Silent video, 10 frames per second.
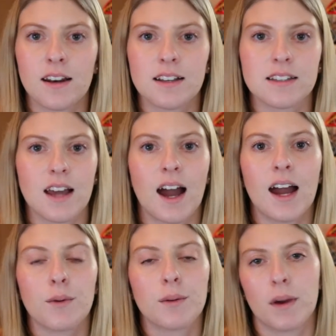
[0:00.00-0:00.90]
because
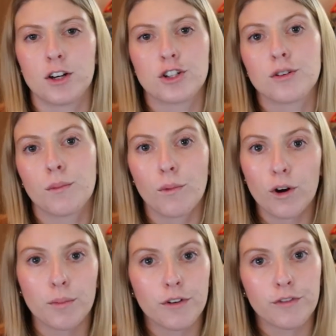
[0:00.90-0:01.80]
I would much
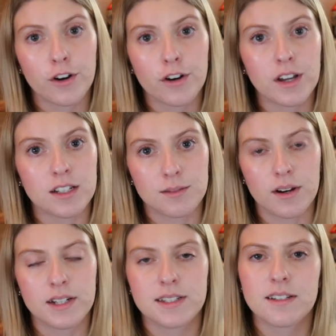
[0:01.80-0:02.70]
more prefer
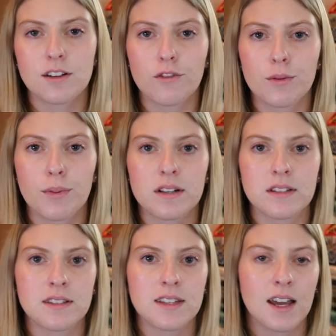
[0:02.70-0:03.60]
experiences over
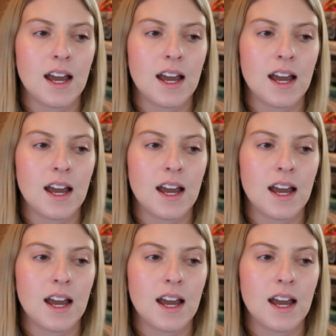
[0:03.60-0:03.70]
presents.